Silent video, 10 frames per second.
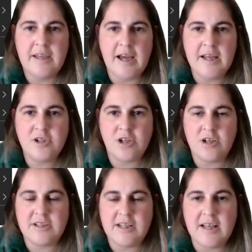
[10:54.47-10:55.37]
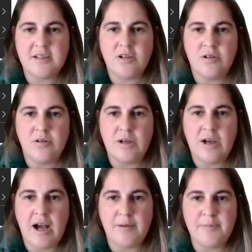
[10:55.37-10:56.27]
Yeah, it shows us
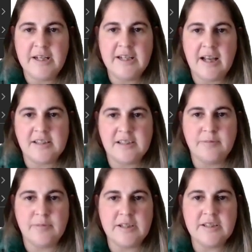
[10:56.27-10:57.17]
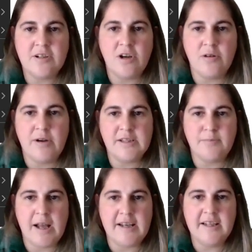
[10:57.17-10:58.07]
how many customers owe us
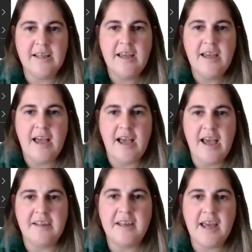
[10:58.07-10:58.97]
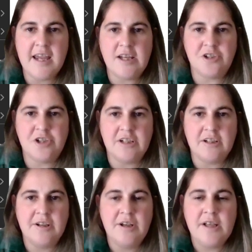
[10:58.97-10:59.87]
money and the aging.
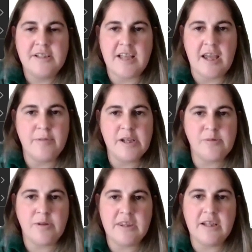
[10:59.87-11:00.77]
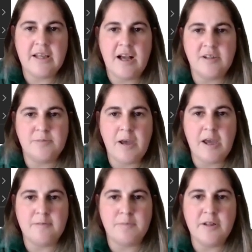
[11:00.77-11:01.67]
Same as with the accounts
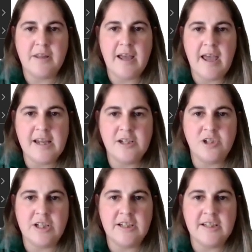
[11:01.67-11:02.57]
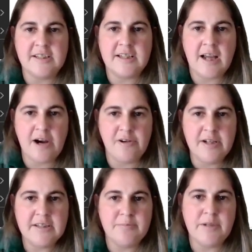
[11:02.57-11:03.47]
payable, the aging is
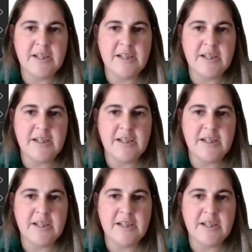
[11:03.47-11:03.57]
current,